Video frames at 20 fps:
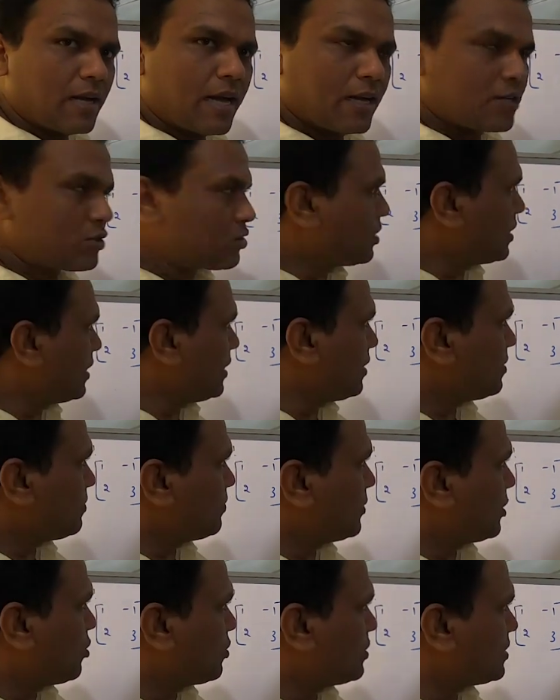actually,
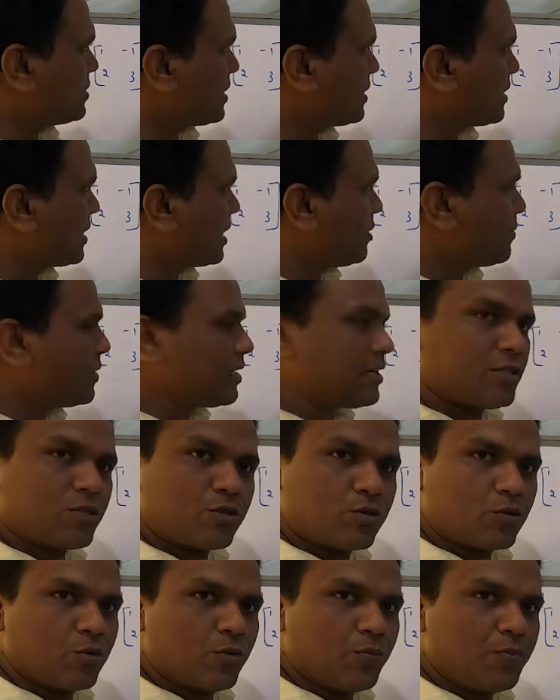below this the element
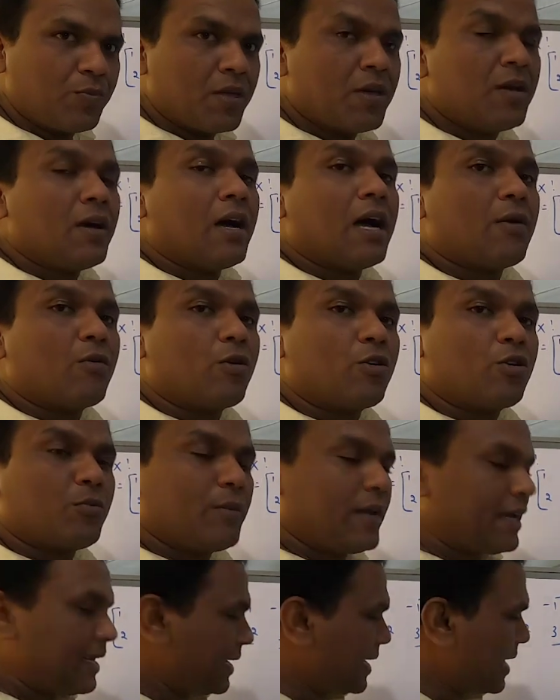is 2. I want to
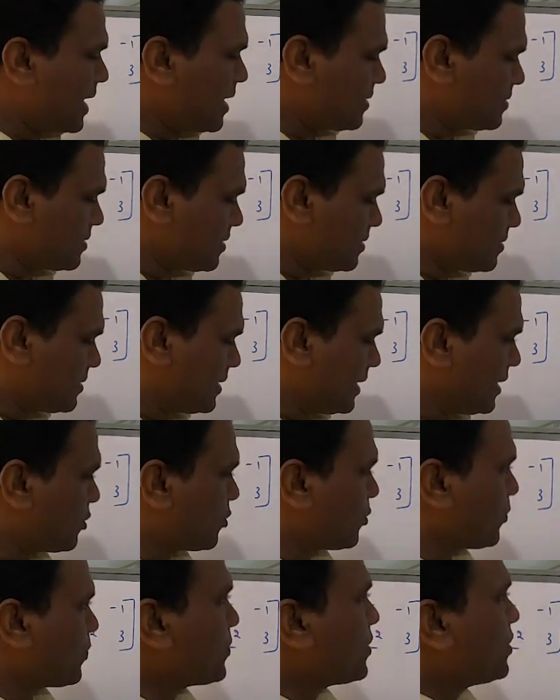make it as
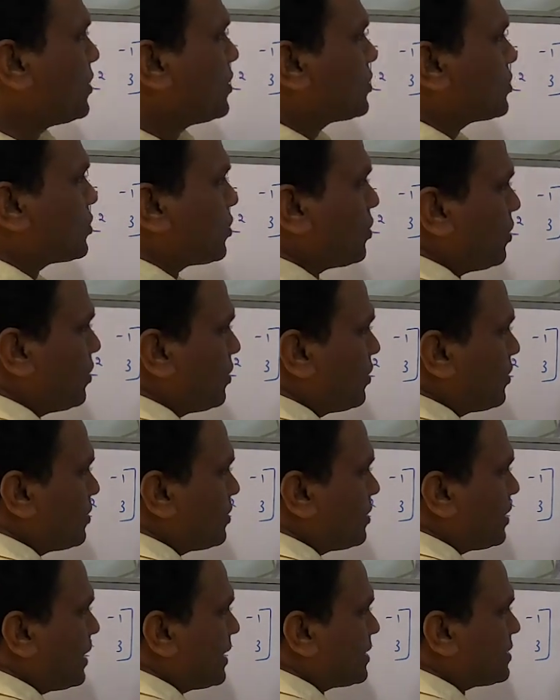0. So
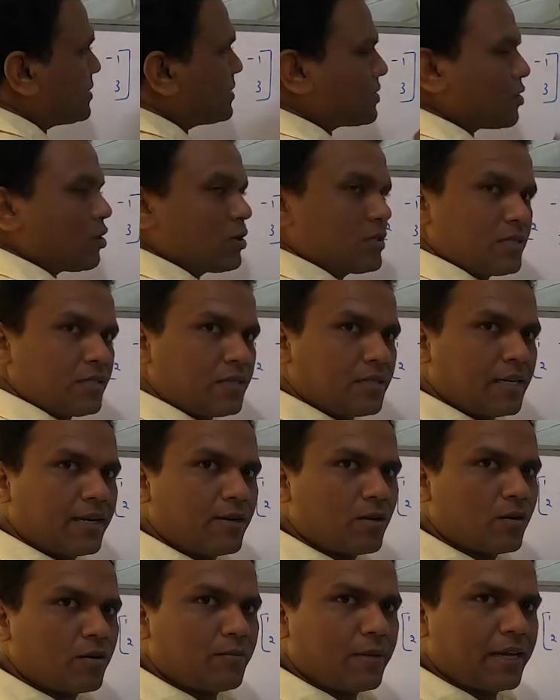let us
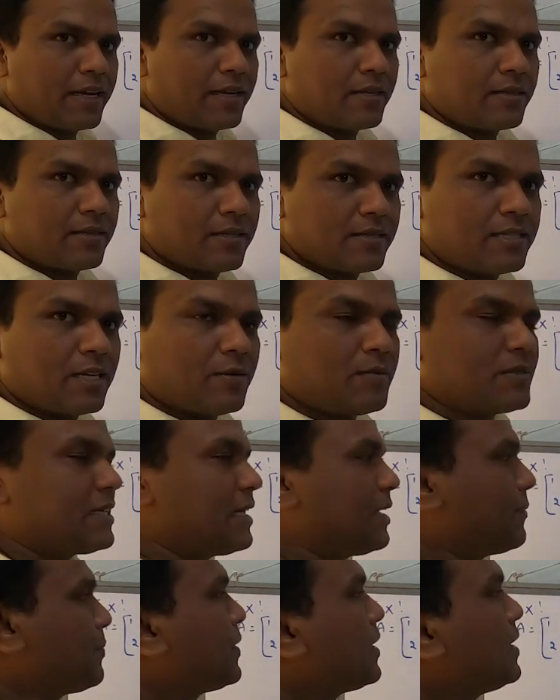concentrate on making this element.
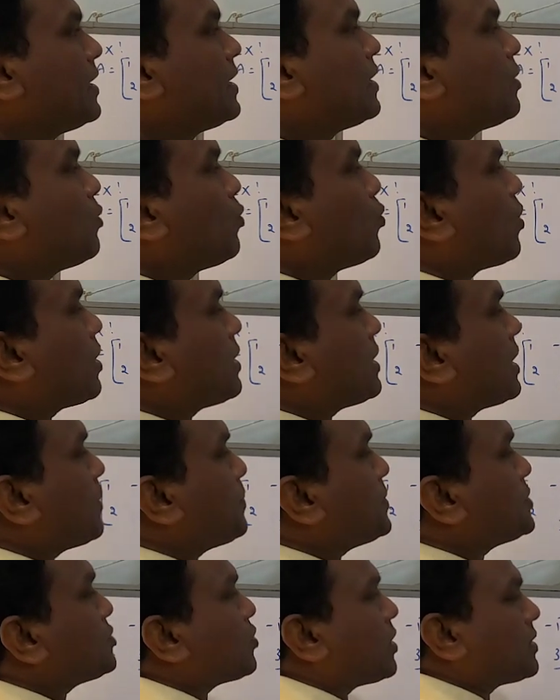See, what
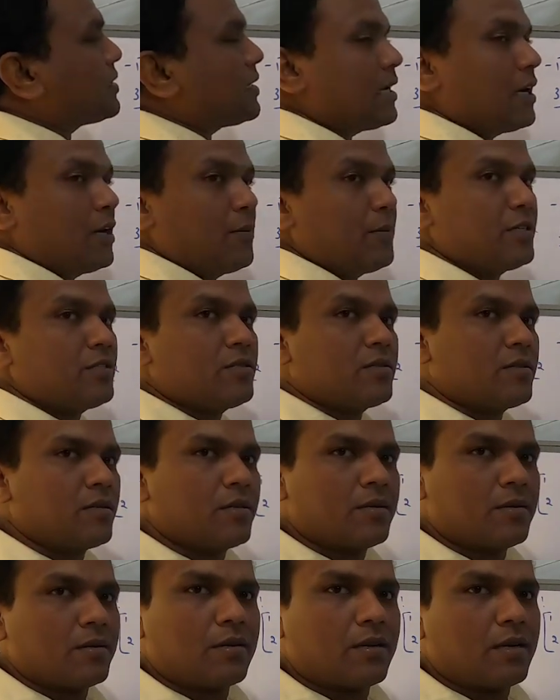happens to other
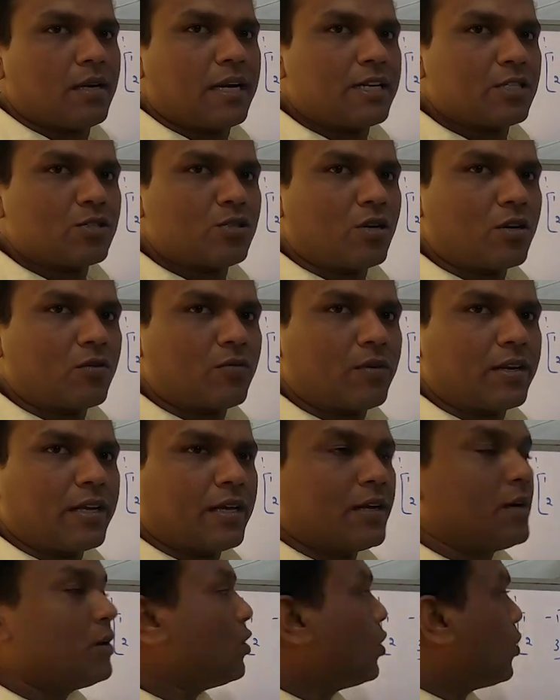elements, let us not
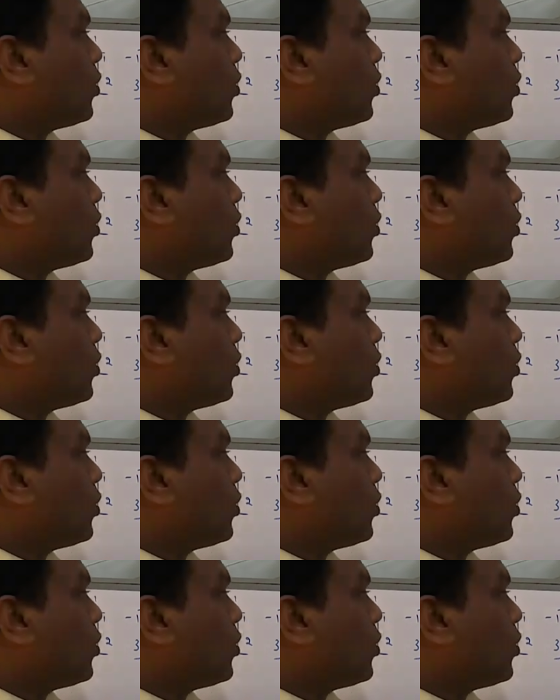worry.